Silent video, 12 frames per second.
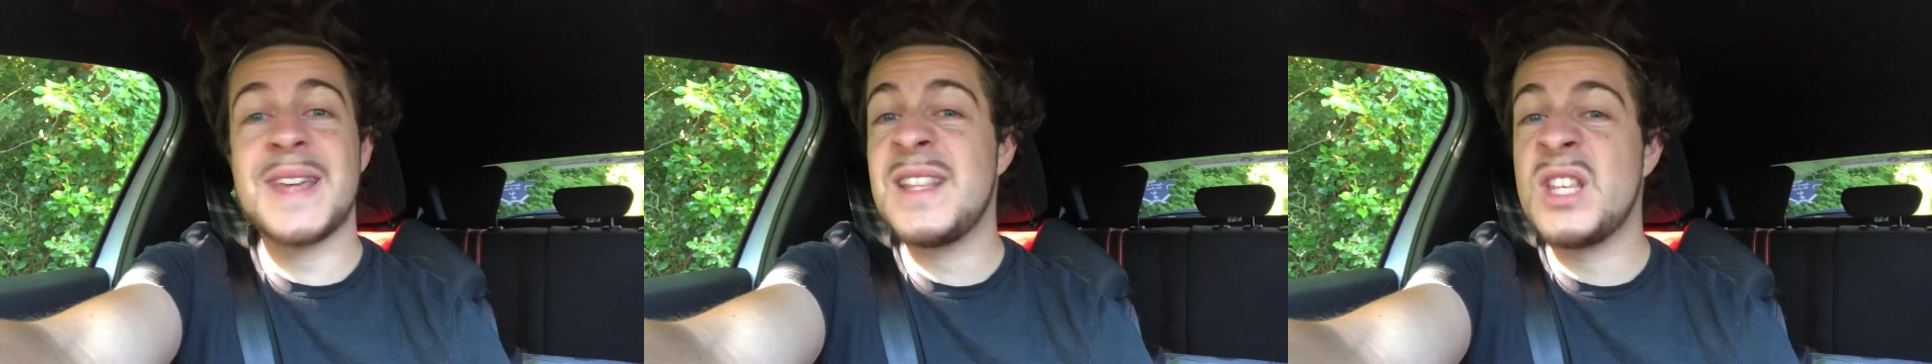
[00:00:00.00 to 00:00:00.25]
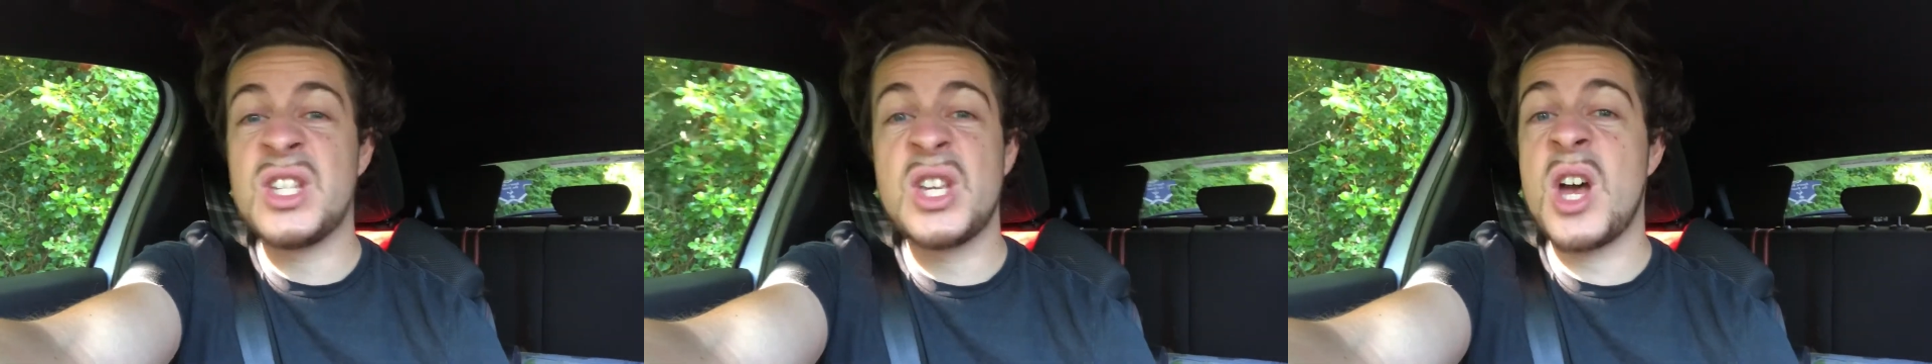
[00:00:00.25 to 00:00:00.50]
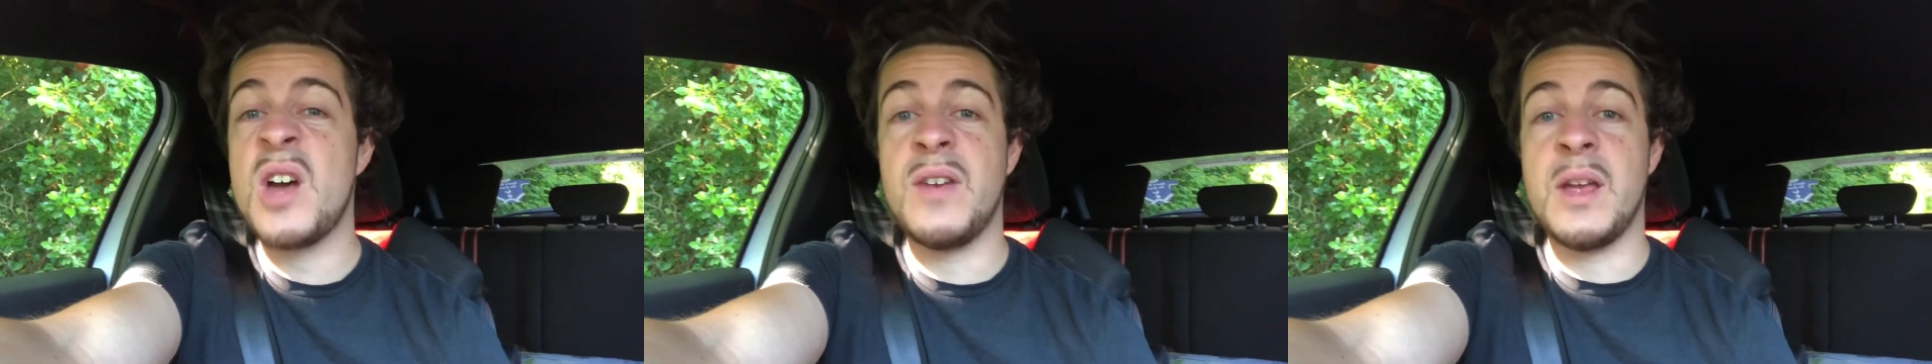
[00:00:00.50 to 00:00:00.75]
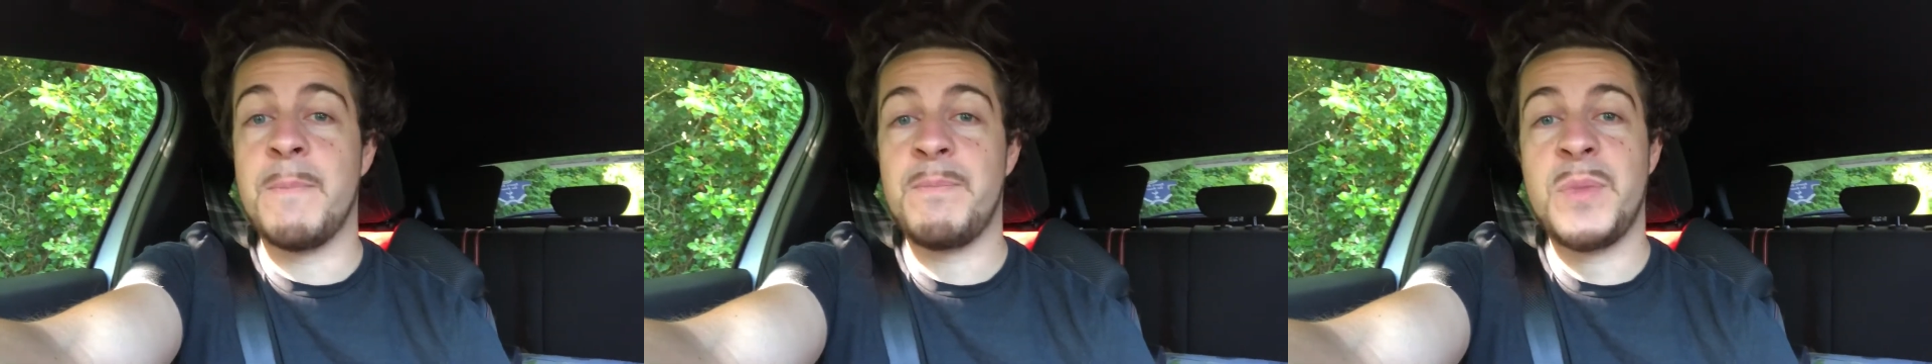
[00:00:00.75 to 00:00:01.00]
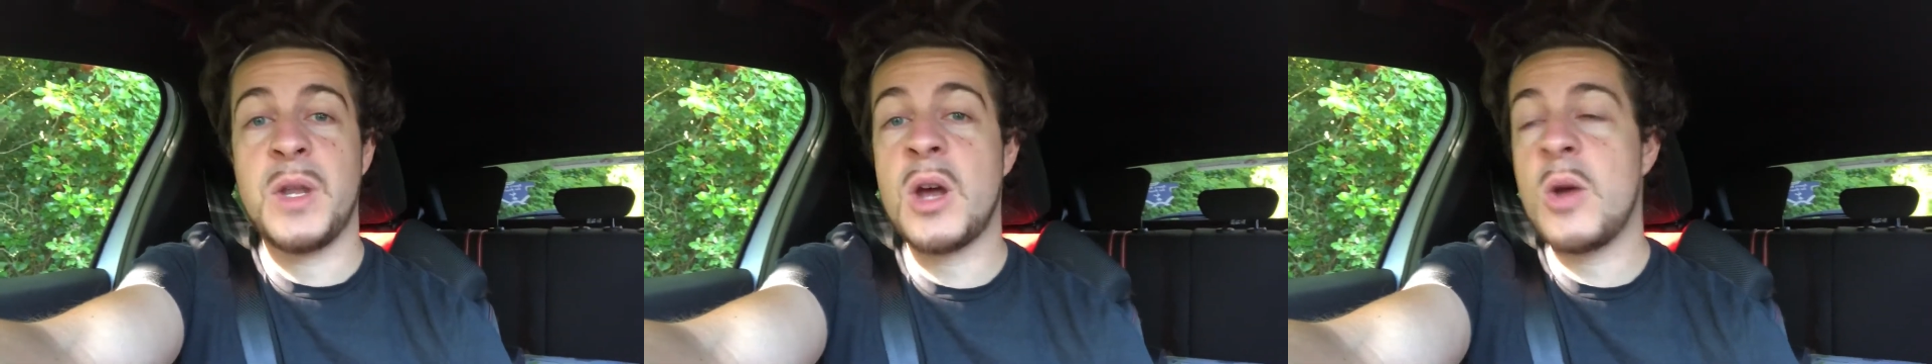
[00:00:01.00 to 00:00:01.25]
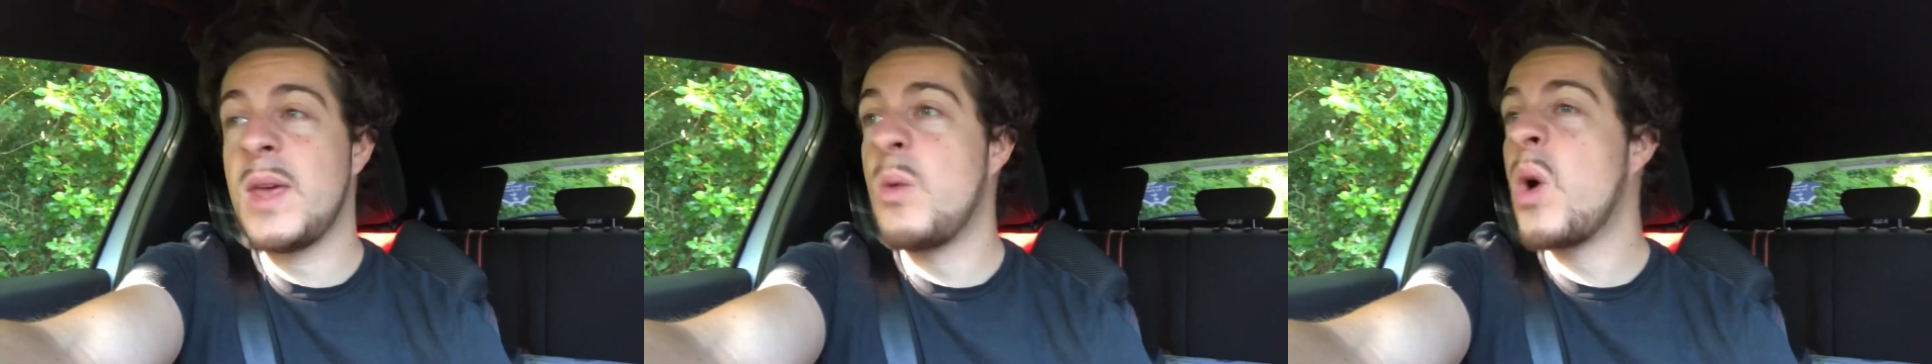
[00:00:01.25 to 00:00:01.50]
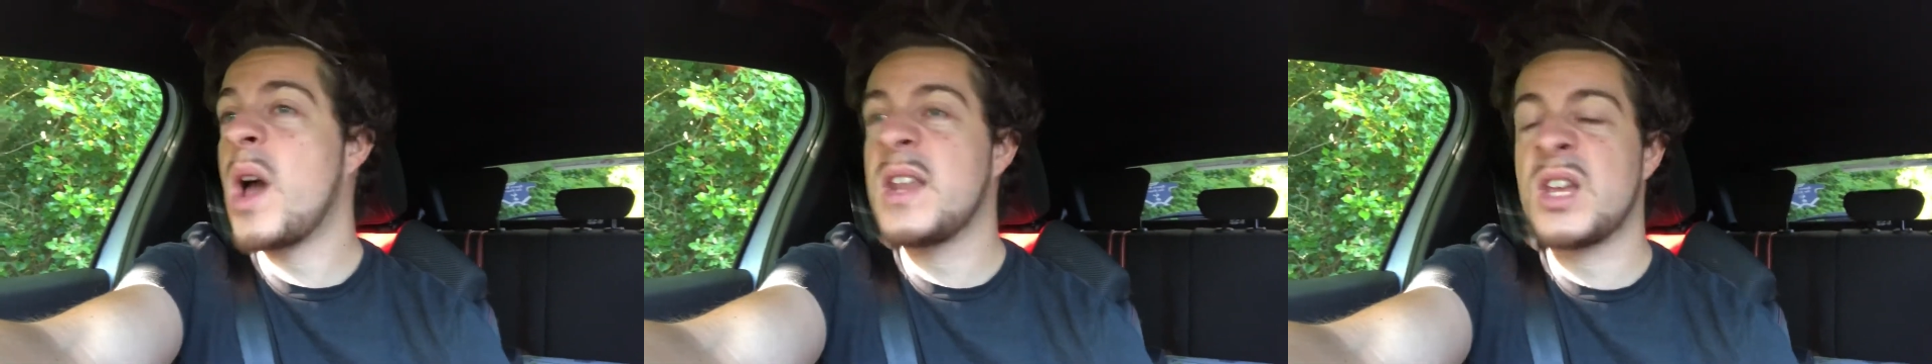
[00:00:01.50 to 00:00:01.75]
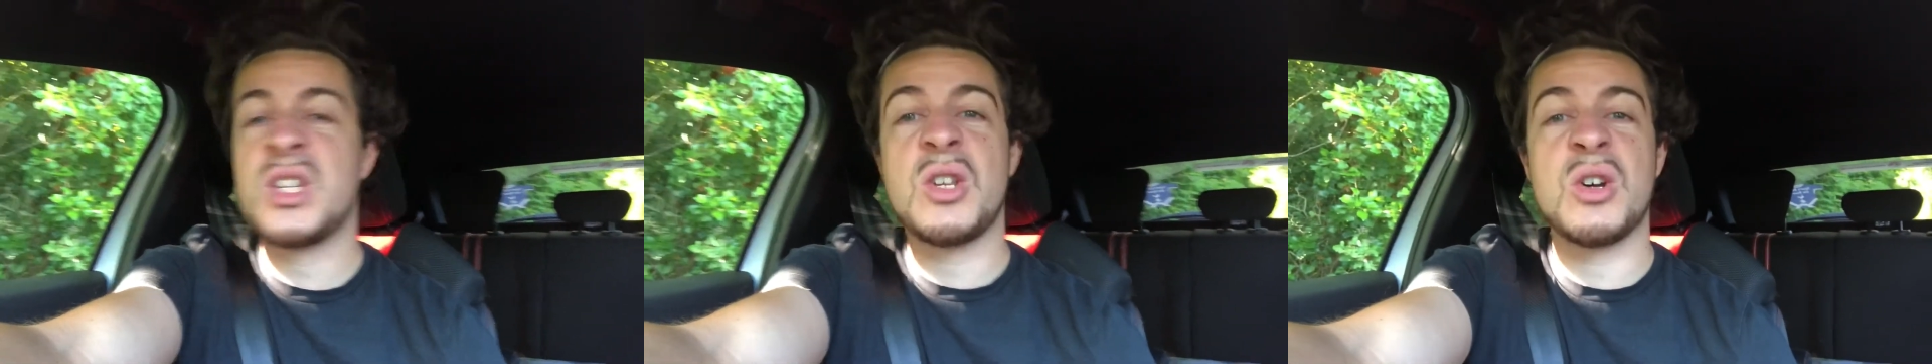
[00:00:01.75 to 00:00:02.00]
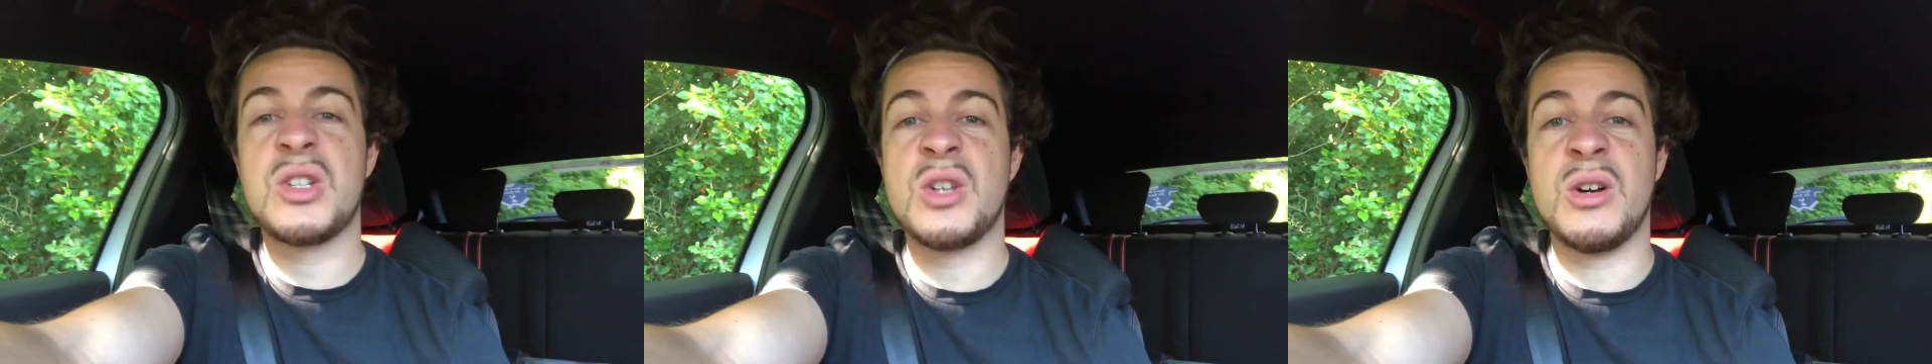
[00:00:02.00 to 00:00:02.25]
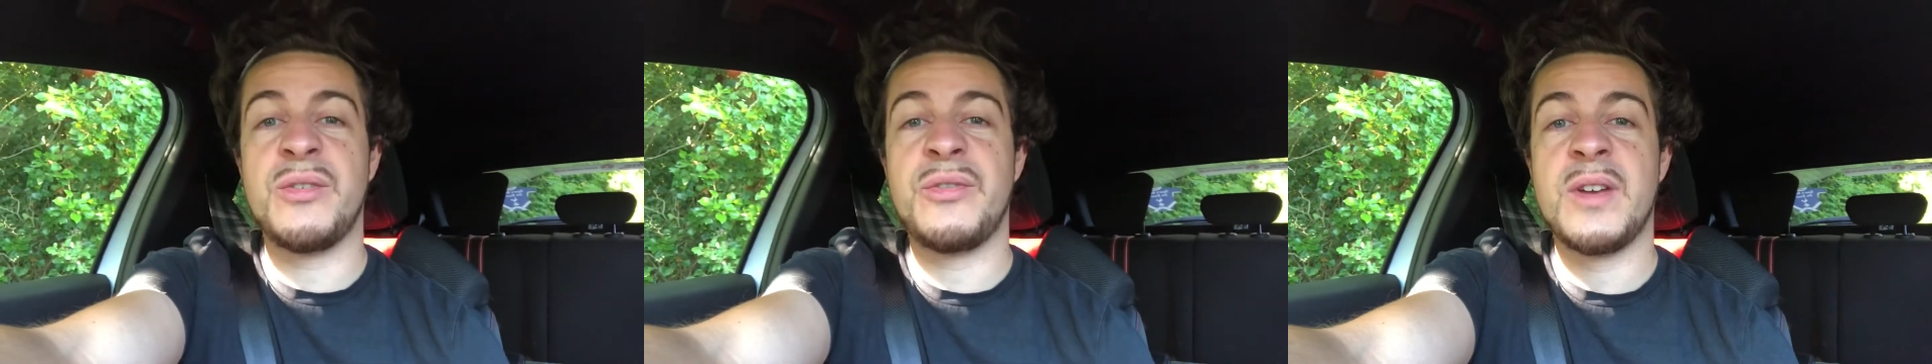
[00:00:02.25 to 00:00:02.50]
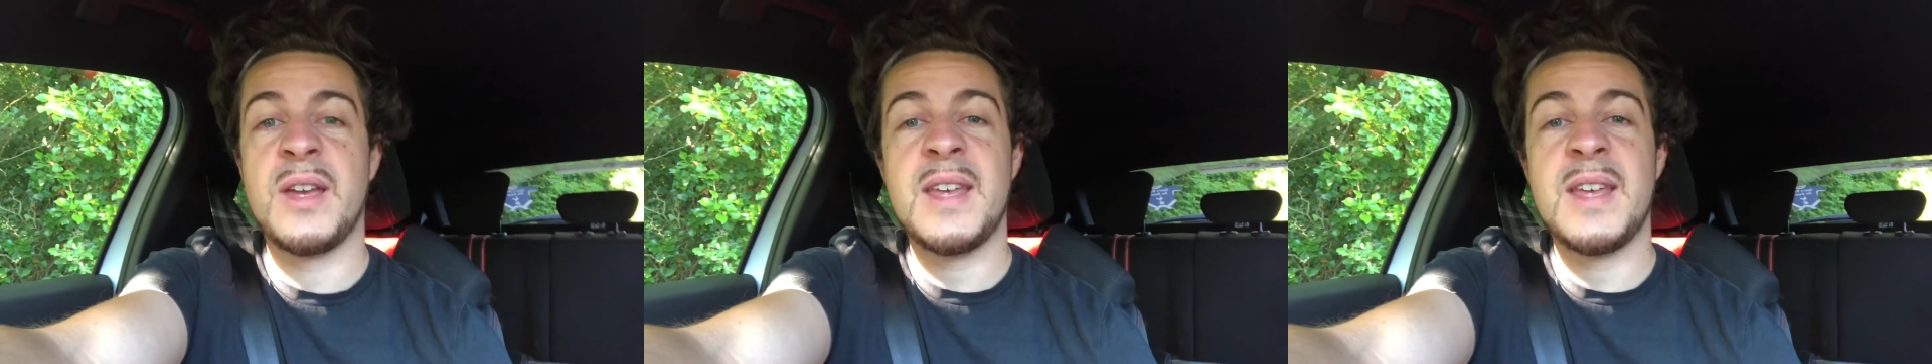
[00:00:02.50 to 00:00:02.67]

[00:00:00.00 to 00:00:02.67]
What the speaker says: deserve it. You know, they work their socks off.